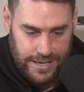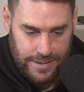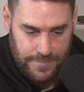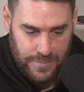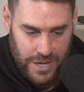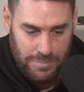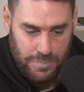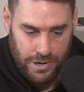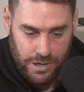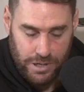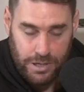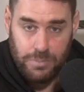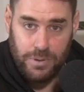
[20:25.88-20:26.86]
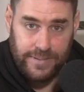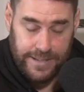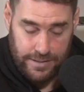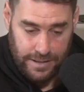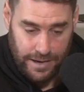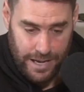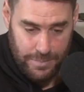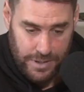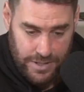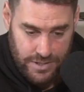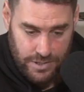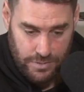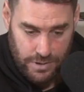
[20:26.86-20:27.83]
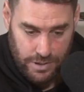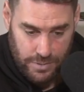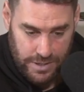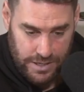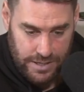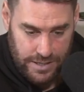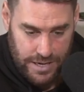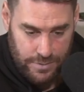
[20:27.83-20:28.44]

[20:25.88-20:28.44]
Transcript: umpiring can probably go on the lay bin too on the weekend.